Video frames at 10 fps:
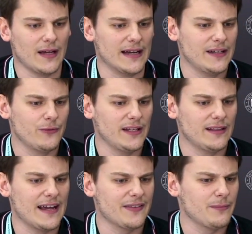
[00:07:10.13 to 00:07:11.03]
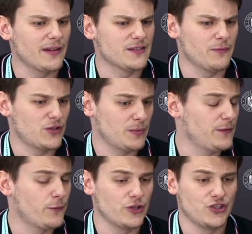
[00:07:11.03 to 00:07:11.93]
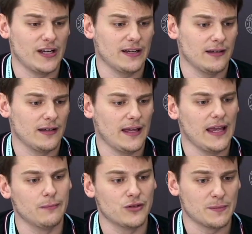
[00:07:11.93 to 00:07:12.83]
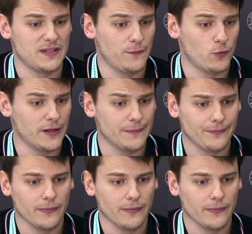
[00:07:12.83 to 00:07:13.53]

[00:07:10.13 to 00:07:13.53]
I didn't really like them because of bishop d4 check and bishop c4.